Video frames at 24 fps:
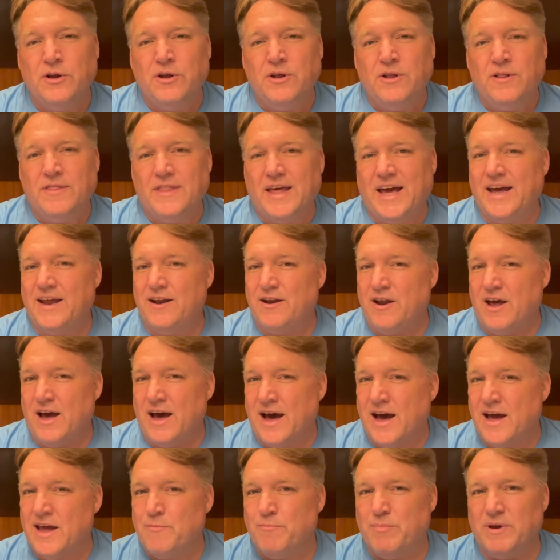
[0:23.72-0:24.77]
that
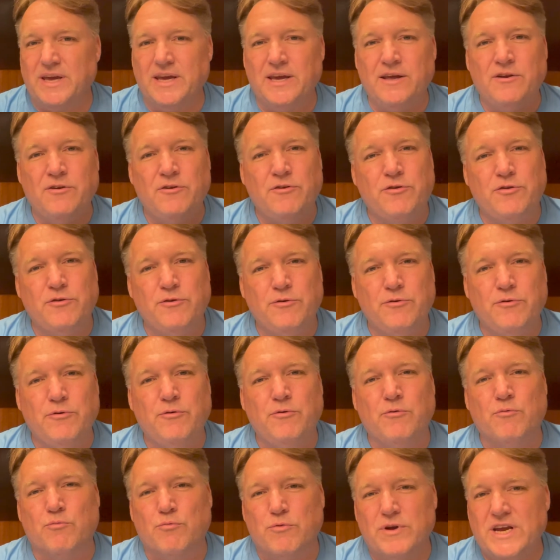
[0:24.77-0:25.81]
I begin
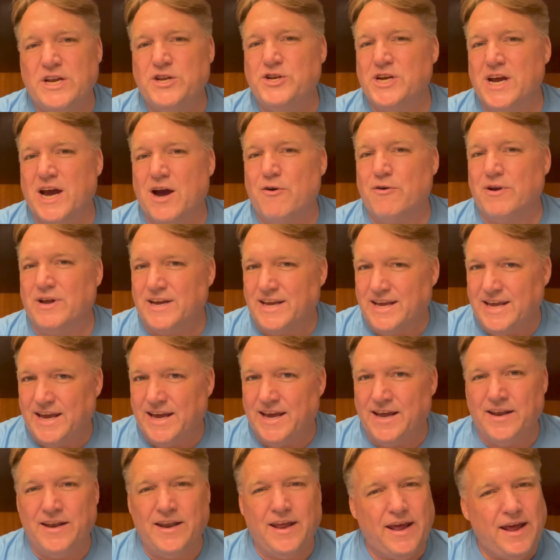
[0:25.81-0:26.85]
to reach out
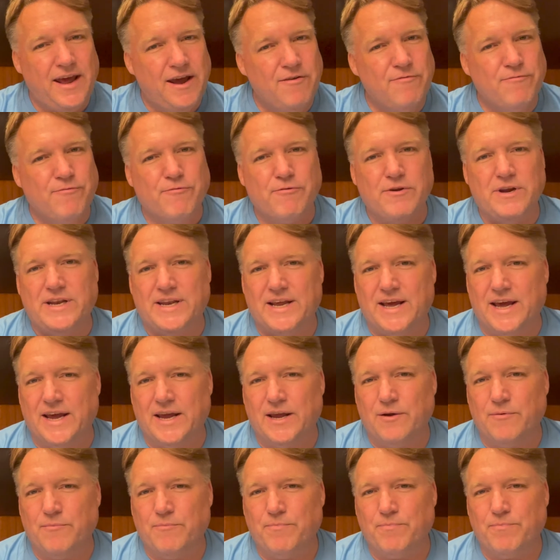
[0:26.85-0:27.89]
again every
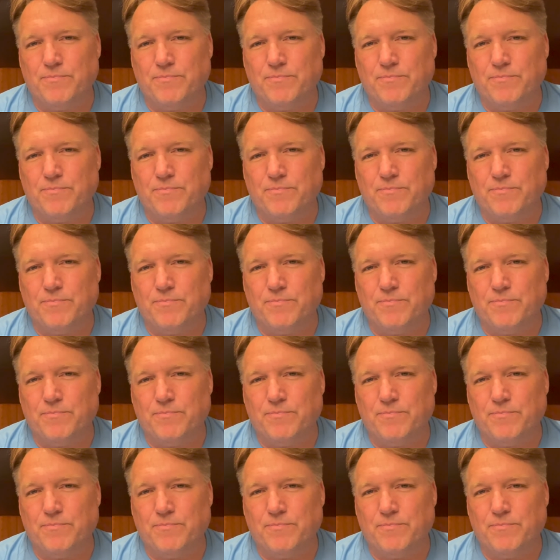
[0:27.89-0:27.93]
day